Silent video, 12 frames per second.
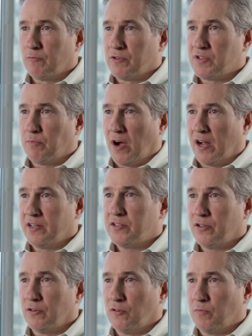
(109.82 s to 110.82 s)
respond
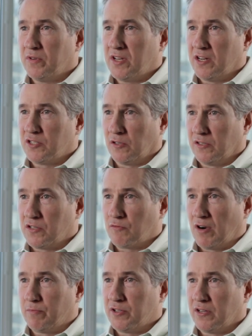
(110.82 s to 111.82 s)
to potential
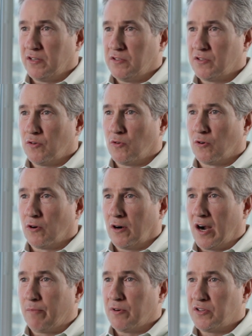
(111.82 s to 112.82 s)
disruptions or
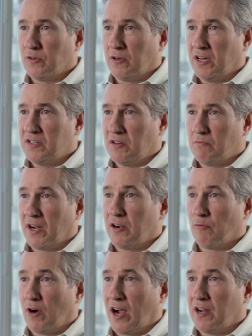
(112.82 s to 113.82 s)
opportunities that might
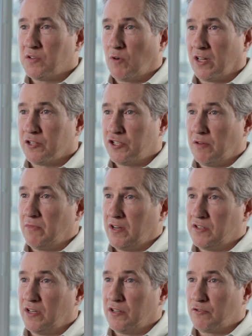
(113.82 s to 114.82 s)
arise while a shipment is in